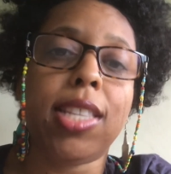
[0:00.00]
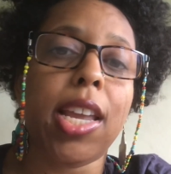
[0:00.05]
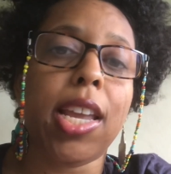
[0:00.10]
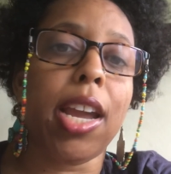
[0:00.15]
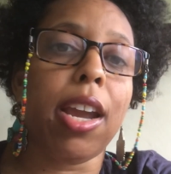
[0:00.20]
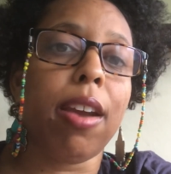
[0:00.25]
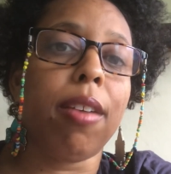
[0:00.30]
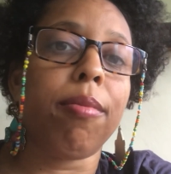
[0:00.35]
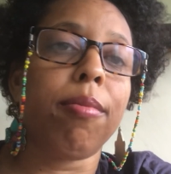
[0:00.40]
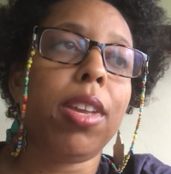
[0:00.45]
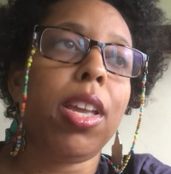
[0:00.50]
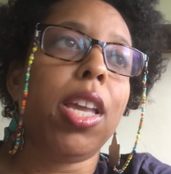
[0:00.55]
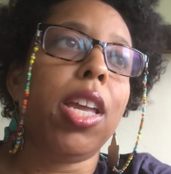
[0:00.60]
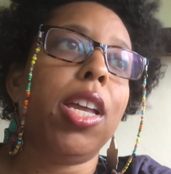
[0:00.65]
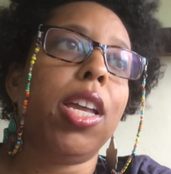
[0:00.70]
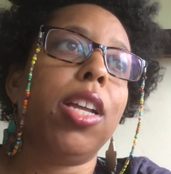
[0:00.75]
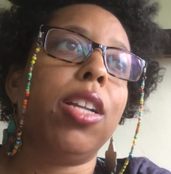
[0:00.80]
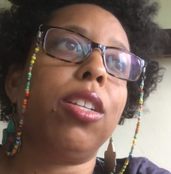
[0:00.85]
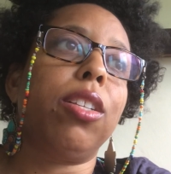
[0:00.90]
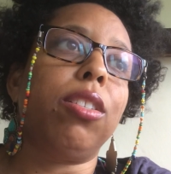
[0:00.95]
there.
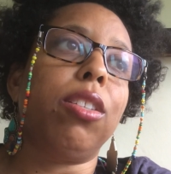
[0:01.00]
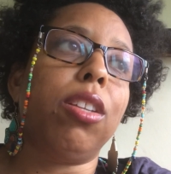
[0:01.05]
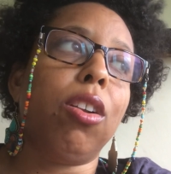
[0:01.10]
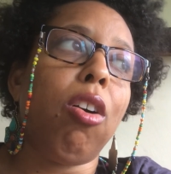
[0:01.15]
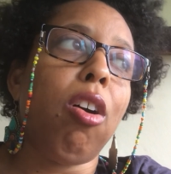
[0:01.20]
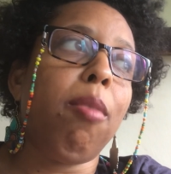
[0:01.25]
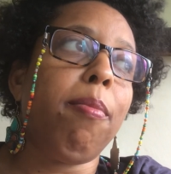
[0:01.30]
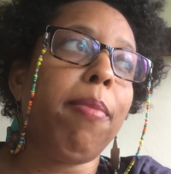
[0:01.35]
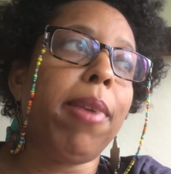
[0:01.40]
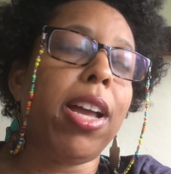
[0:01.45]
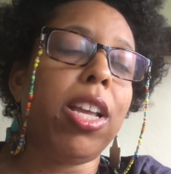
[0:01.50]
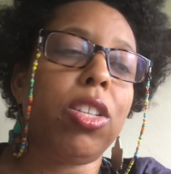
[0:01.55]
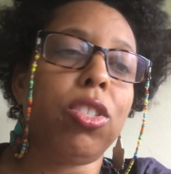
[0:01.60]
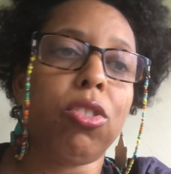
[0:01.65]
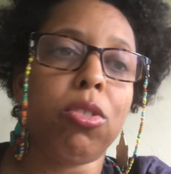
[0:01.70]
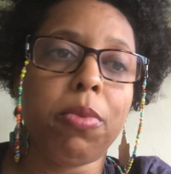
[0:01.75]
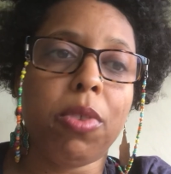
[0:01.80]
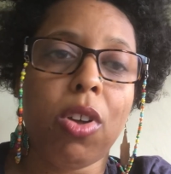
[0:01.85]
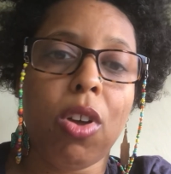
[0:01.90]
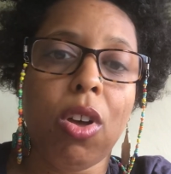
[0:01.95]
Did all my
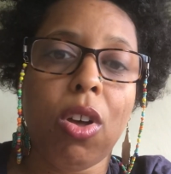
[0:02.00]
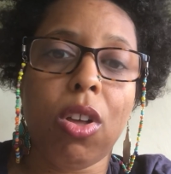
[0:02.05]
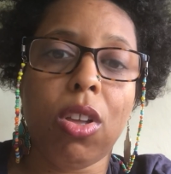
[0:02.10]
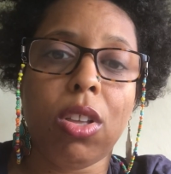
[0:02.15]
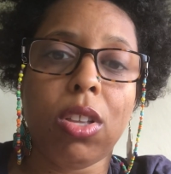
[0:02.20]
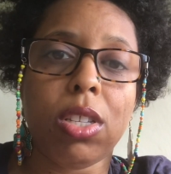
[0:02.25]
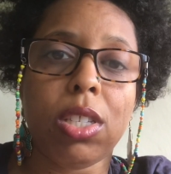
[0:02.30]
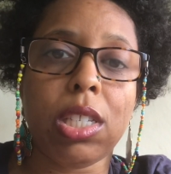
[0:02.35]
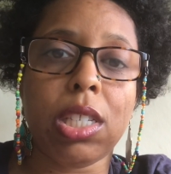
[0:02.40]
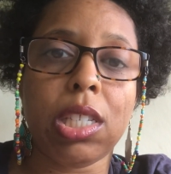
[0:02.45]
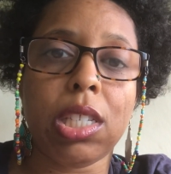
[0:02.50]
Zoom calls